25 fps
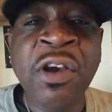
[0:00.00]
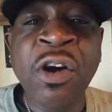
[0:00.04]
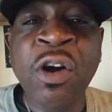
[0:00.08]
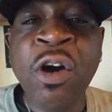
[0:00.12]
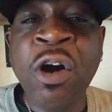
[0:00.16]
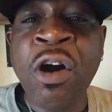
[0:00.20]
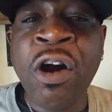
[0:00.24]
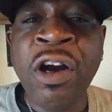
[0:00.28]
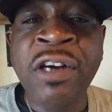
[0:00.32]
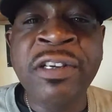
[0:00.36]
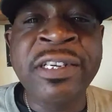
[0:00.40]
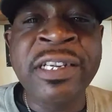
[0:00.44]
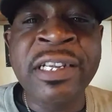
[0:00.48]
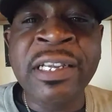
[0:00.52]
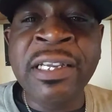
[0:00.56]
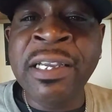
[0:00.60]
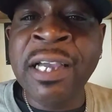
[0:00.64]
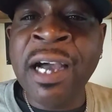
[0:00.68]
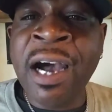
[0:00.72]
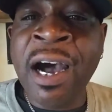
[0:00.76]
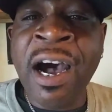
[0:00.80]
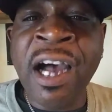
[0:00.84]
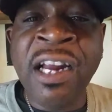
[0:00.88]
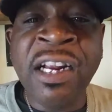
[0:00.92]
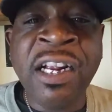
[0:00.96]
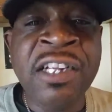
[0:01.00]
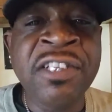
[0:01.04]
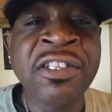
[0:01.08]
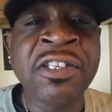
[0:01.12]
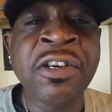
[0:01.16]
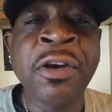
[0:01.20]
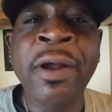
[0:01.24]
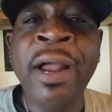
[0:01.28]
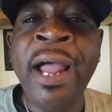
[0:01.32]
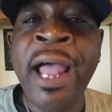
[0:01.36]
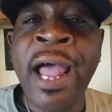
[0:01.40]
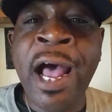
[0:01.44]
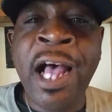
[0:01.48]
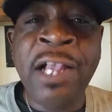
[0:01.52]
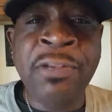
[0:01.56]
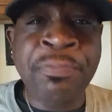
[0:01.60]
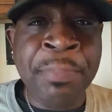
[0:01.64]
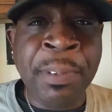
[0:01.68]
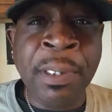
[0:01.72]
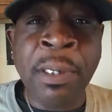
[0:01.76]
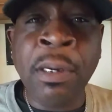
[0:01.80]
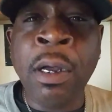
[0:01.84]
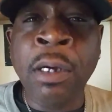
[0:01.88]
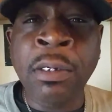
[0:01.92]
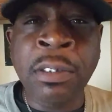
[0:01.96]
your heart to God because your ass
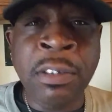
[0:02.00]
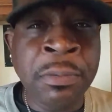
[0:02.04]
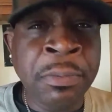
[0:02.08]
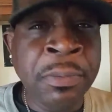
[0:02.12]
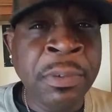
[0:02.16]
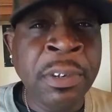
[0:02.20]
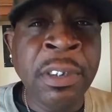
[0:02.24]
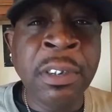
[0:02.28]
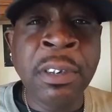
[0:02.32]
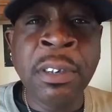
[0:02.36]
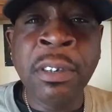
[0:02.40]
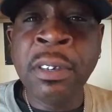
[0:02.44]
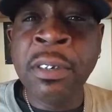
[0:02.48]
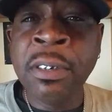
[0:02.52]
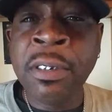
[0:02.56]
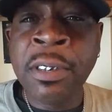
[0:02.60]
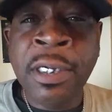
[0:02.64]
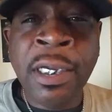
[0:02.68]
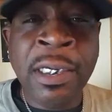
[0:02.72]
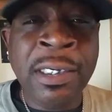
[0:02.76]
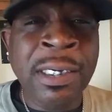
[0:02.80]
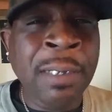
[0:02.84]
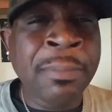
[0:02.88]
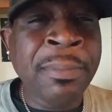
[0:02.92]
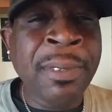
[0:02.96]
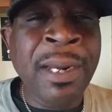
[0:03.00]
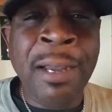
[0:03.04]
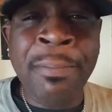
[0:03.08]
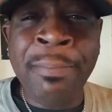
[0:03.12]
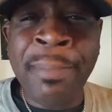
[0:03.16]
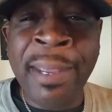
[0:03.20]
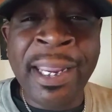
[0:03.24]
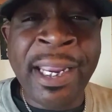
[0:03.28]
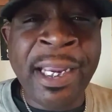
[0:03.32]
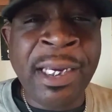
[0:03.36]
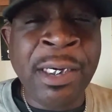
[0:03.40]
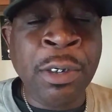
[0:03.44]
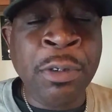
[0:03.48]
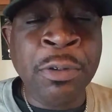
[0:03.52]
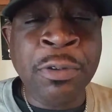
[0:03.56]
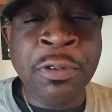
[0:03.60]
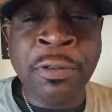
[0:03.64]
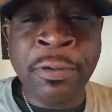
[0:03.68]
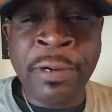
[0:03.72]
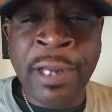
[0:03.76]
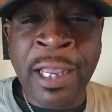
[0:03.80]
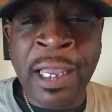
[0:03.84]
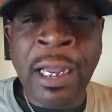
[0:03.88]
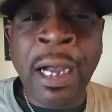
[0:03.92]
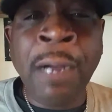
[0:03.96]
belong to me. And I'm not making no
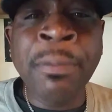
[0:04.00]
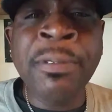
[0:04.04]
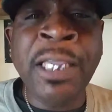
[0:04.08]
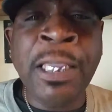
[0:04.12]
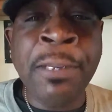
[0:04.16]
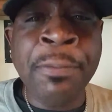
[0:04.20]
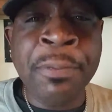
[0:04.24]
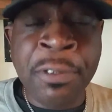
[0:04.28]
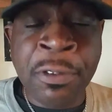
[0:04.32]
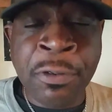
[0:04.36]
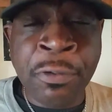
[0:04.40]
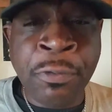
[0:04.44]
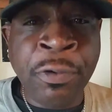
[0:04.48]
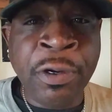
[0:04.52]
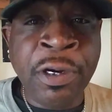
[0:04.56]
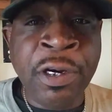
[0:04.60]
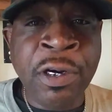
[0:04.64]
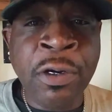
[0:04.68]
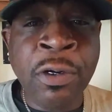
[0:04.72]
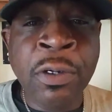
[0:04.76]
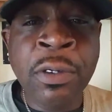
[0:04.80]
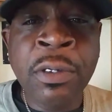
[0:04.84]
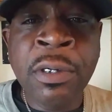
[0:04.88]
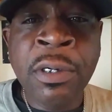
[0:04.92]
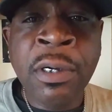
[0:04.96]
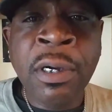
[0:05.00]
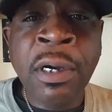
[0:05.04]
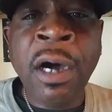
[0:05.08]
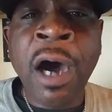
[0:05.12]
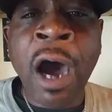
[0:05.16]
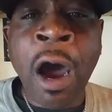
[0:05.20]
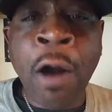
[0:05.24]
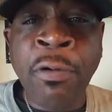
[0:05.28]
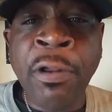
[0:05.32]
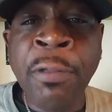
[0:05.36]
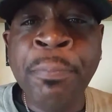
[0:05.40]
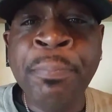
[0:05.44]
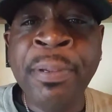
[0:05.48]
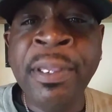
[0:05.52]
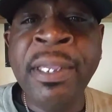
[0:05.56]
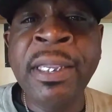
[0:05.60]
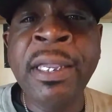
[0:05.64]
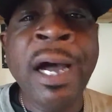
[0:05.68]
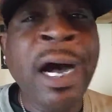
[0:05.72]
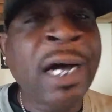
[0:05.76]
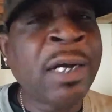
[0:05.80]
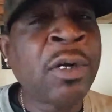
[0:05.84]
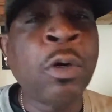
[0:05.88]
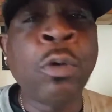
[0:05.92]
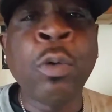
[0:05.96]
threat. I'm keeping it real. I
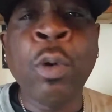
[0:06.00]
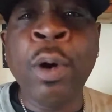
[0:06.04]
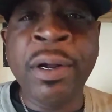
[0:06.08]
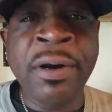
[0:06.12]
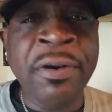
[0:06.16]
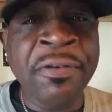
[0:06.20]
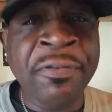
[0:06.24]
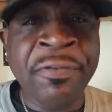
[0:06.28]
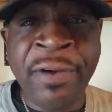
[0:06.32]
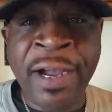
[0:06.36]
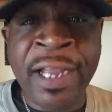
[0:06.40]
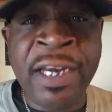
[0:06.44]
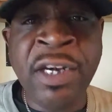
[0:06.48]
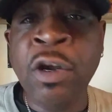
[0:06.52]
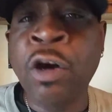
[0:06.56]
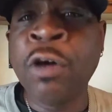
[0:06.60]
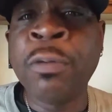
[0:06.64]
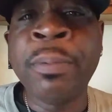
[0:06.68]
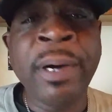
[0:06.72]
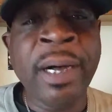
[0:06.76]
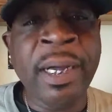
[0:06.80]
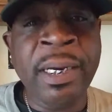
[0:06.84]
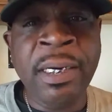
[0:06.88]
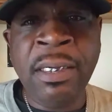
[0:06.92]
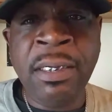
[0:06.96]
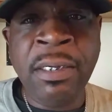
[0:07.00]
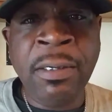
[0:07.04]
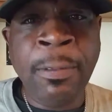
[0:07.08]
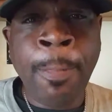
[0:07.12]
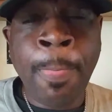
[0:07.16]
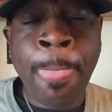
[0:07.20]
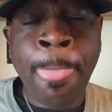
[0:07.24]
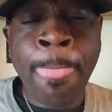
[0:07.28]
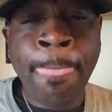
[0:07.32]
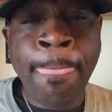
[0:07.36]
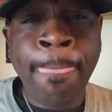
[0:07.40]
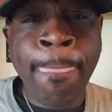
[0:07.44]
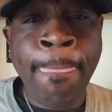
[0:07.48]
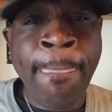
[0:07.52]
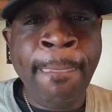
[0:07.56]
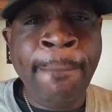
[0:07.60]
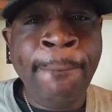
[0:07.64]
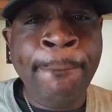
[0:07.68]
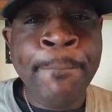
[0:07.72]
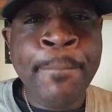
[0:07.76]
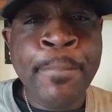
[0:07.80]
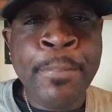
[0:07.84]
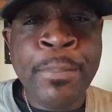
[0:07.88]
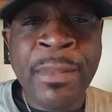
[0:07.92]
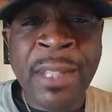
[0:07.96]
repeat, I don't want to fight nobody.
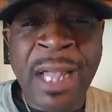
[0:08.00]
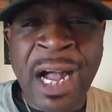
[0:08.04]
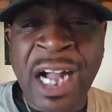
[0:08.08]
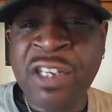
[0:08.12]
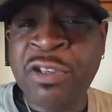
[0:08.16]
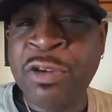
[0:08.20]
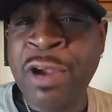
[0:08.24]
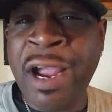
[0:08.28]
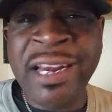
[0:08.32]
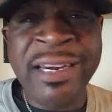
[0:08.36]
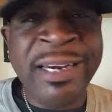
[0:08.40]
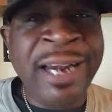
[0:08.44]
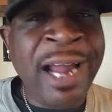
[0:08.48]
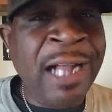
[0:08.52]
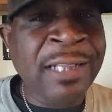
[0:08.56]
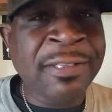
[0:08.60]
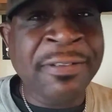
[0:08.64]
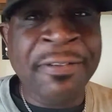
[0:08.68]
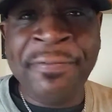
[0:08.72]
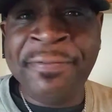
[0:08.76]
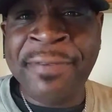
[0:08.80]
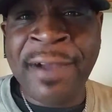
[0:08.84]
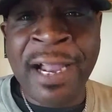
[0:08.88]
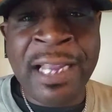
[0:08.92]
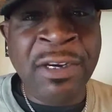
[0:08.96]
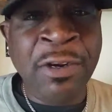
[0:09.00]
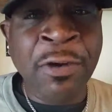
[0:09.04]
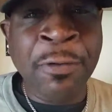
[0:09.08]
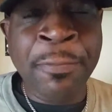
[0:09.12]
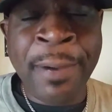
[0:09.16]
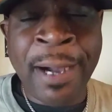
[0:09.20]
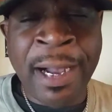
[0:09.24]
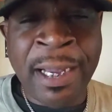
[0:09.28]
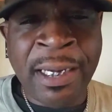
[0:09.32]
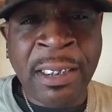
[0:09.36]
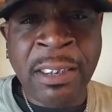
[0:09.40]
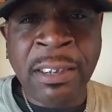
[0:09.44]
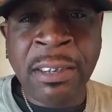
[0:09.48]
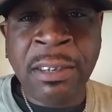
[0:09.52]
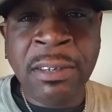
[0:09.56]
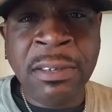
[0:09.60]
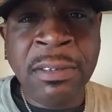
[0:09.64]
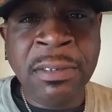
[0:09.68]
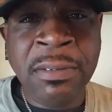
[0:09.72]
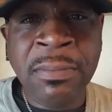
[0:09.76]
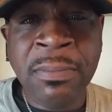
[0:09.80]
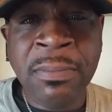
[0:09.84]
I try not to fight nobody.